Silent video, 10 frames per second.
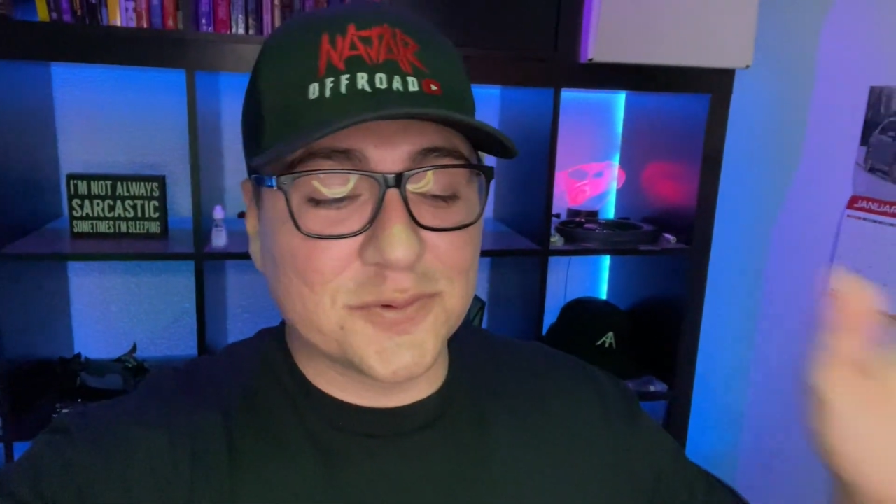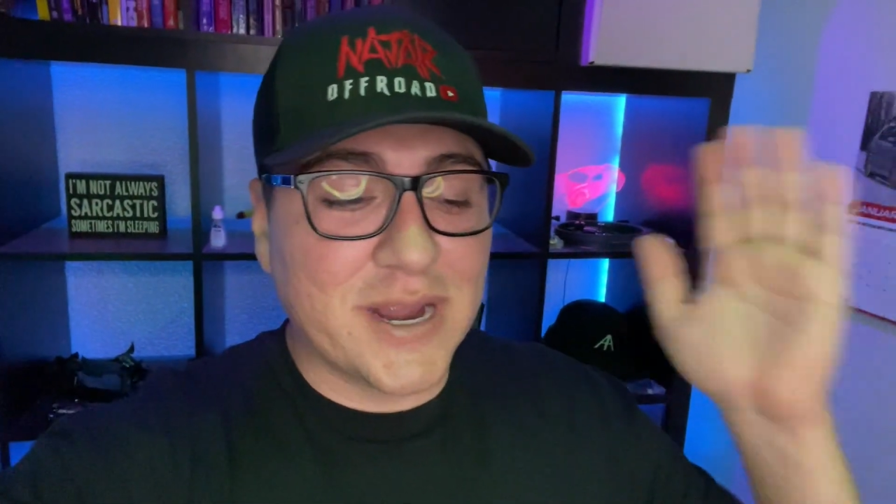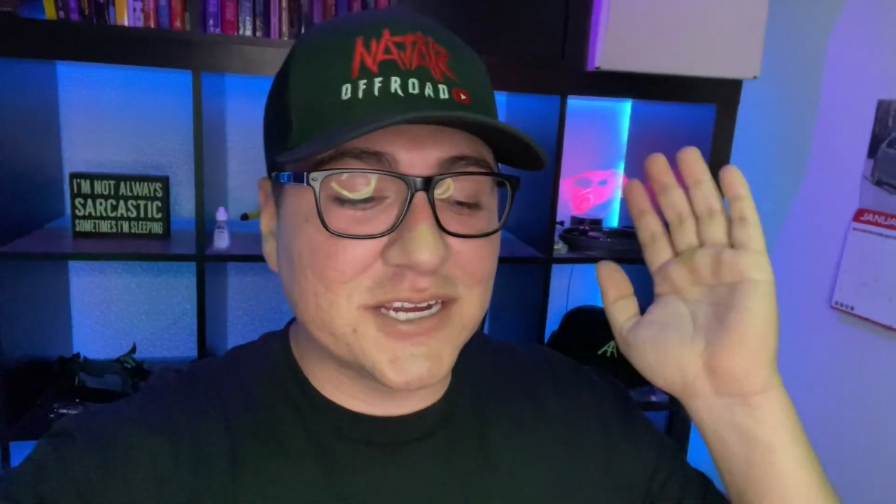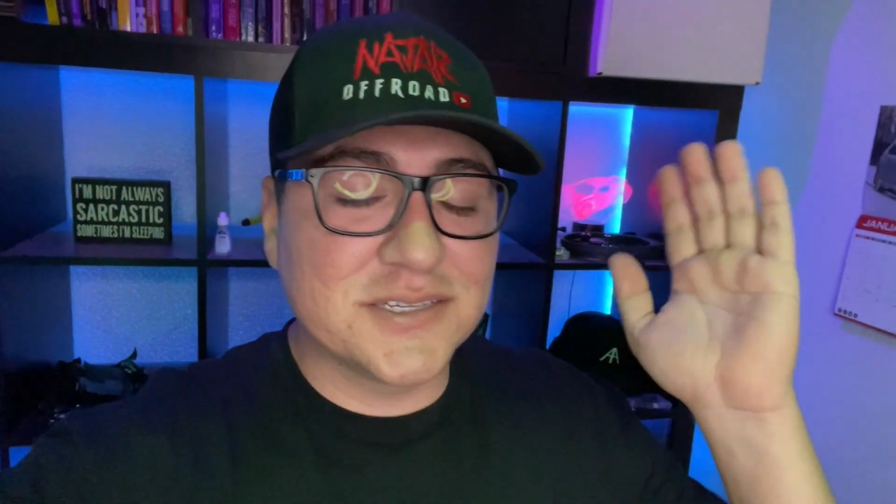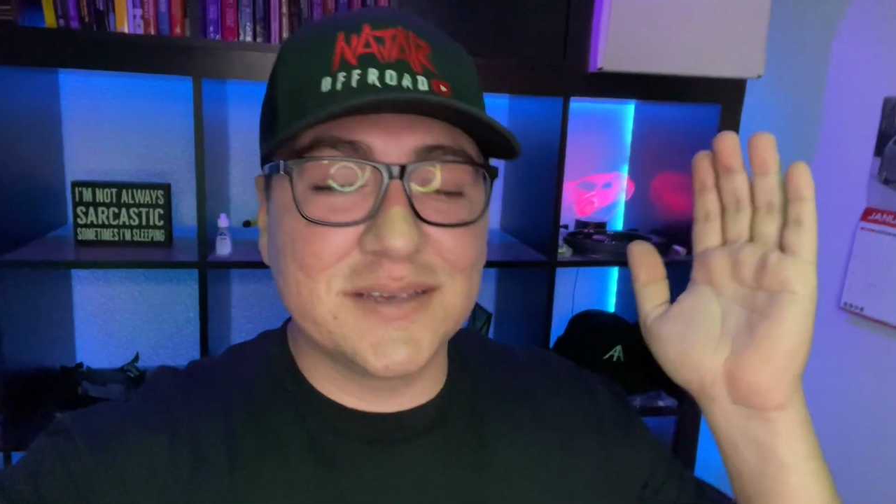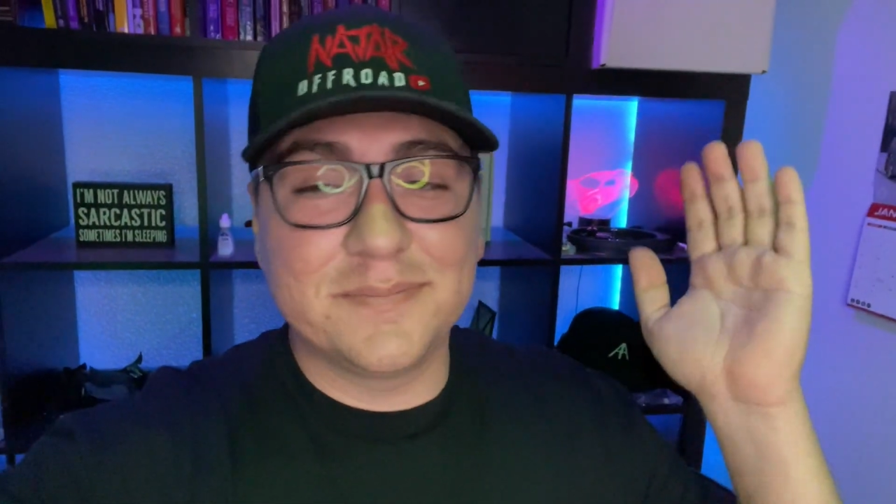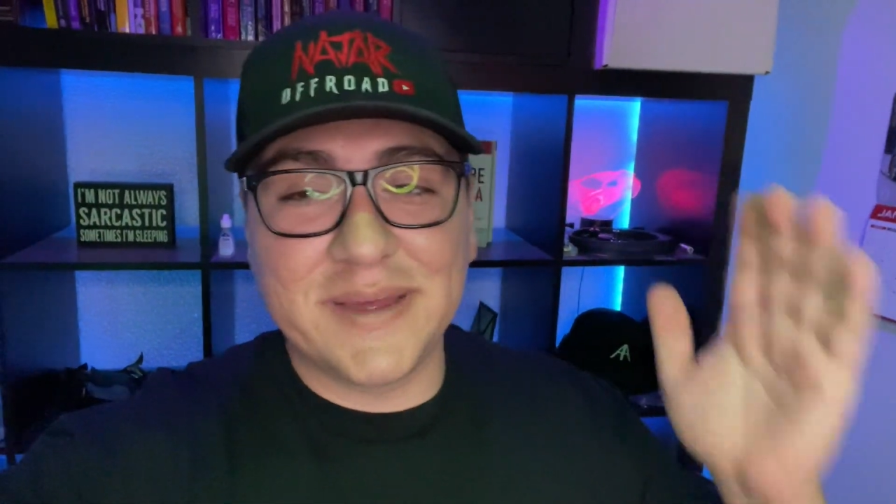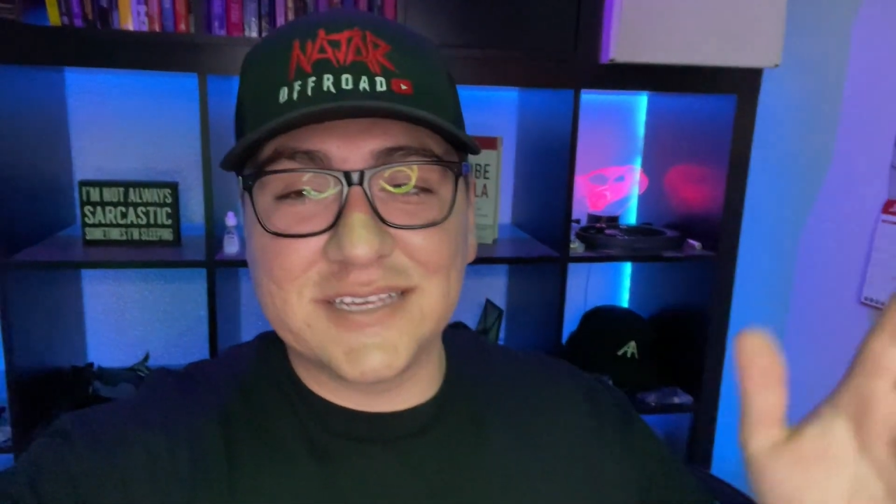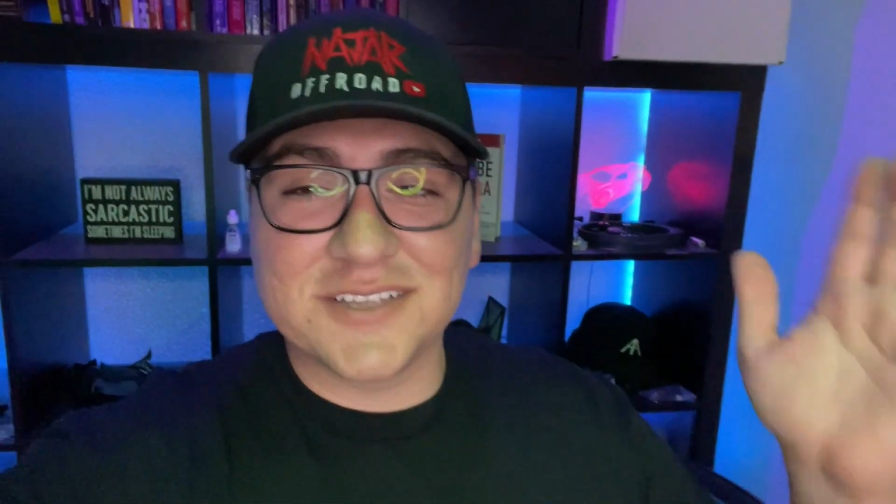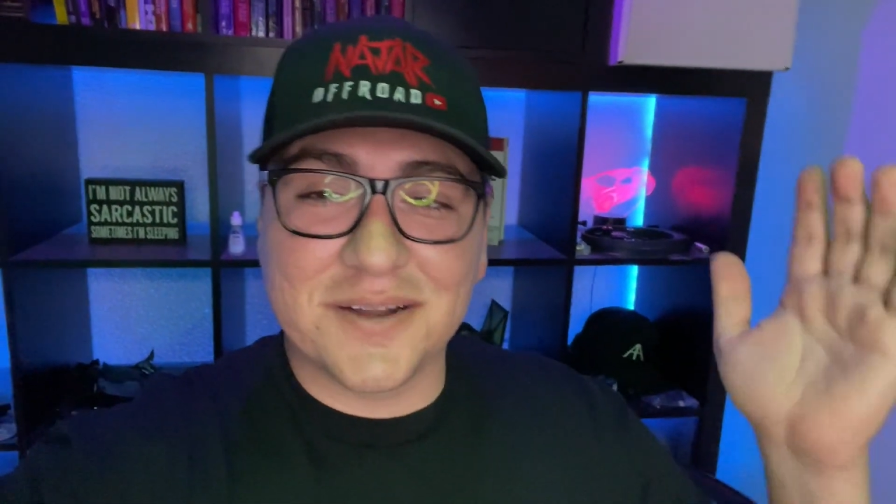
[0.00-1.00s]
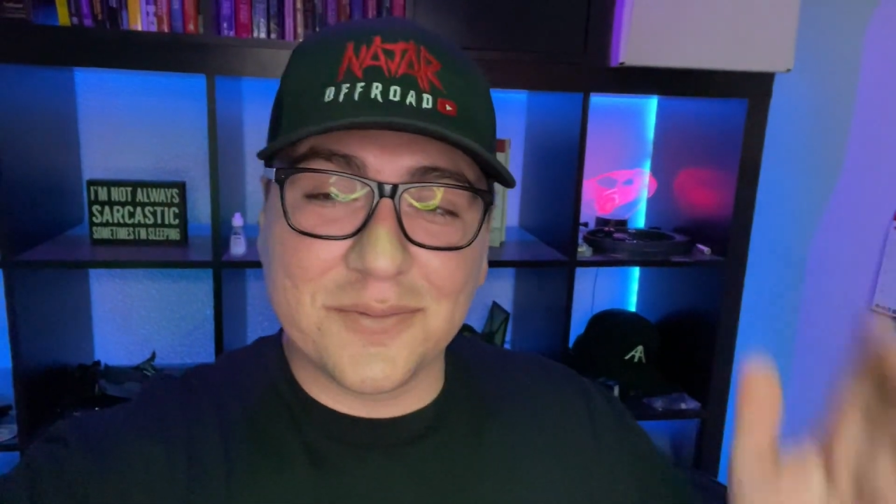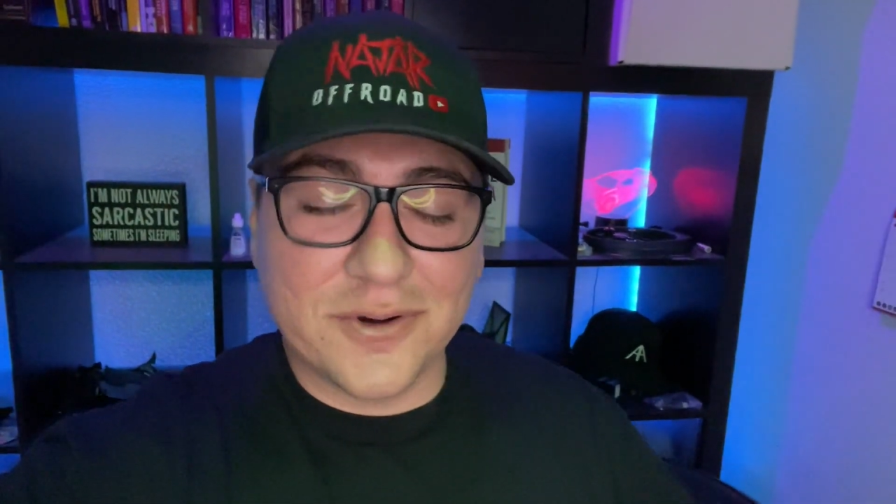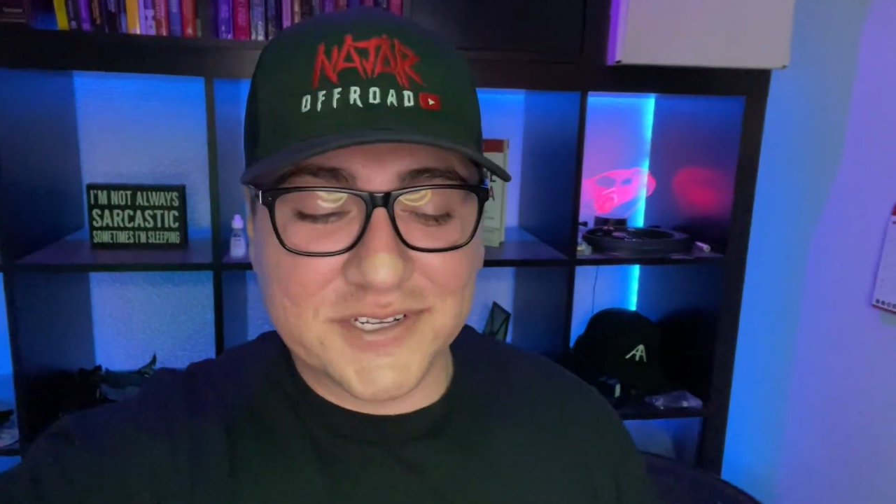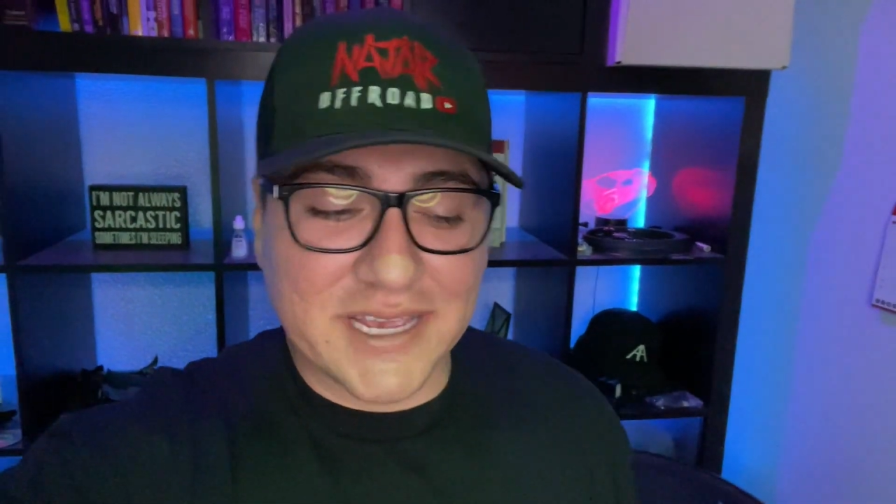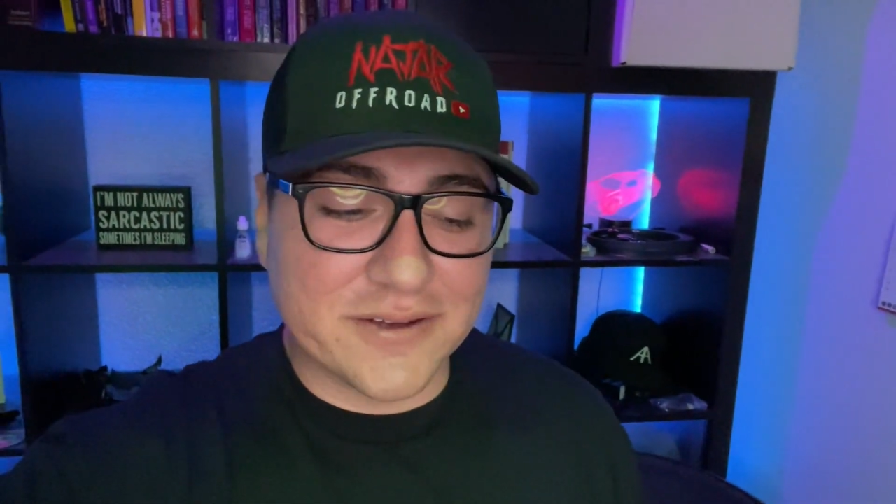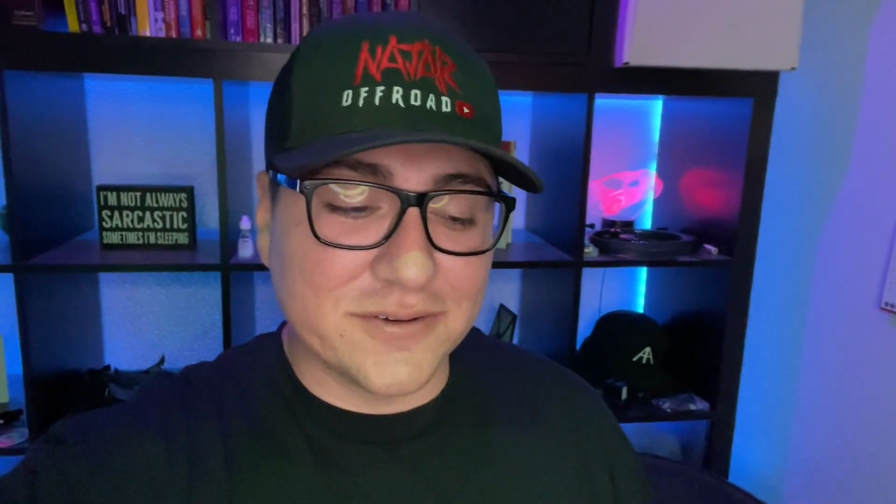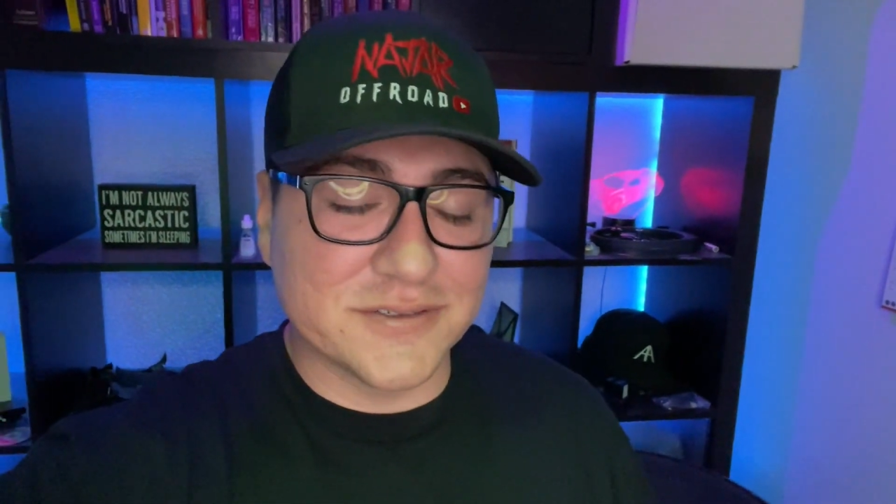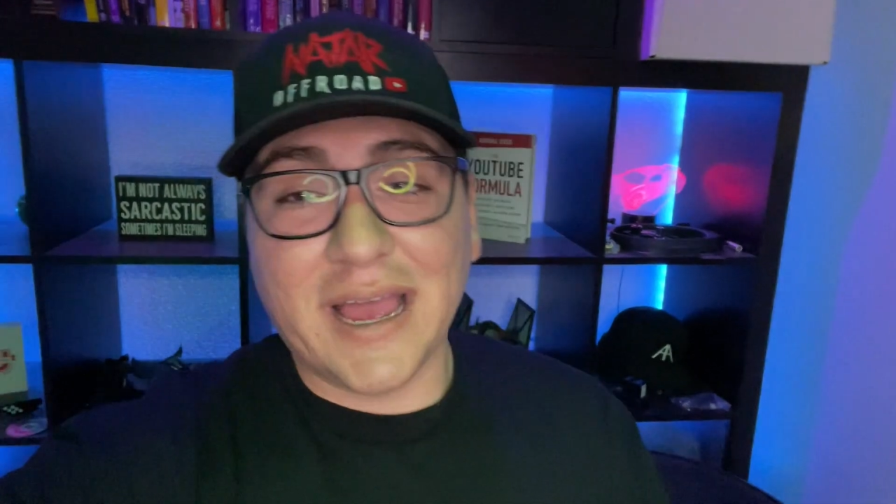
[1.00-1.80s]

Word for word: actually based on motorcycles.